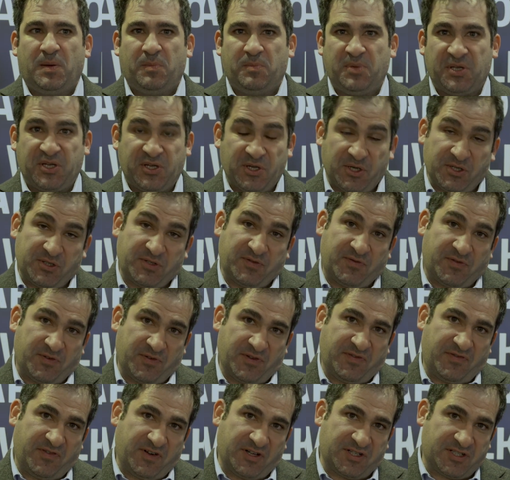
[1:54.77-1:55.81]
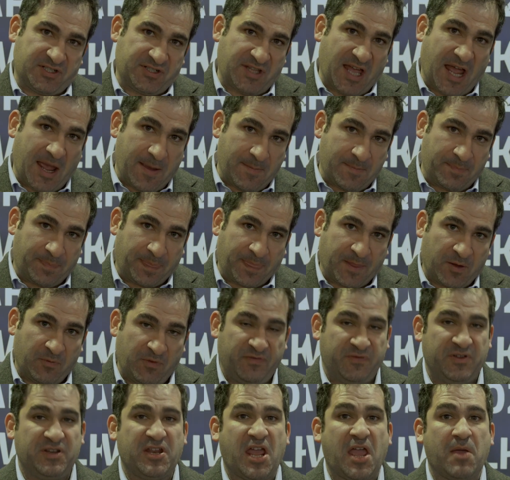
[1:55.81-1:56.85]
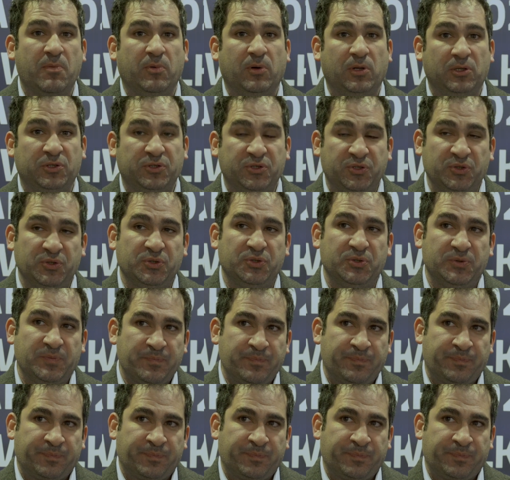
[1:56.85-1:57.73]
because for the first time we've been able to